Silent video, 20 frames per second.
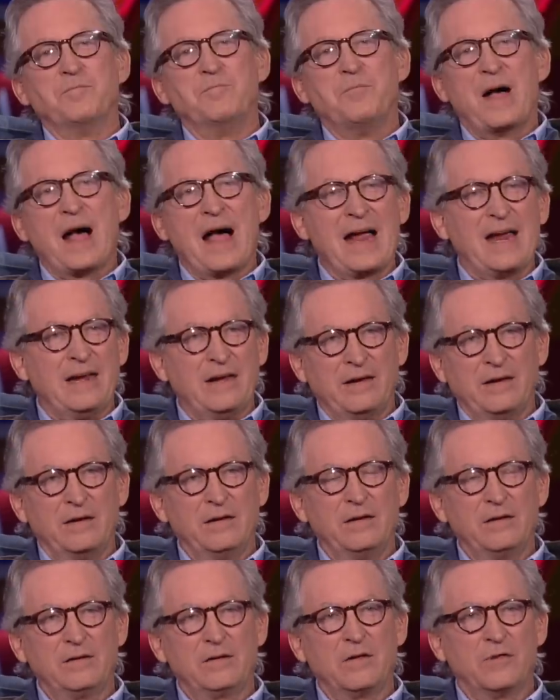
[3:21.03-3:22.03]

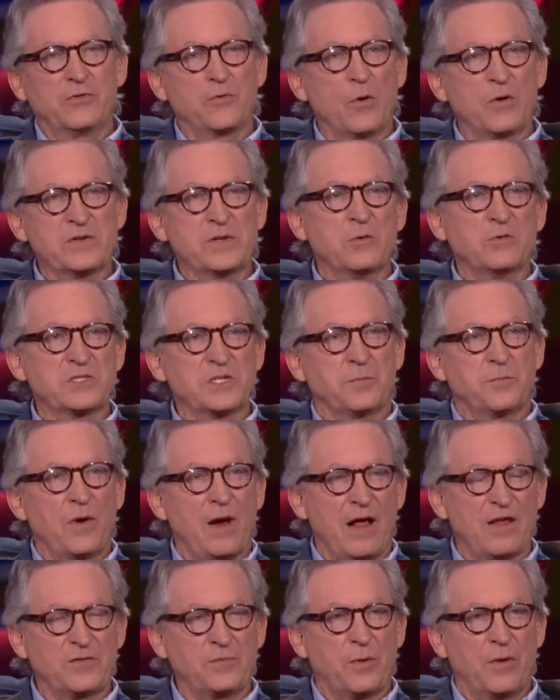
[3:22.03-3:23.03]
Biden could throw his own
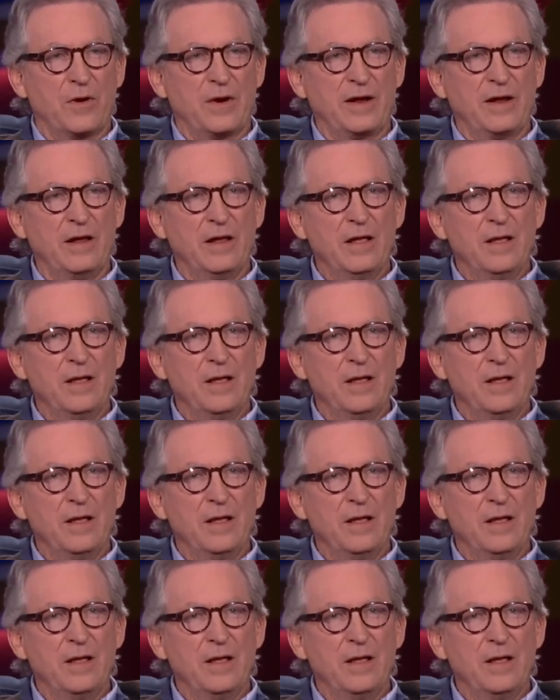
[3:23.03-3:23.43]
surprise party.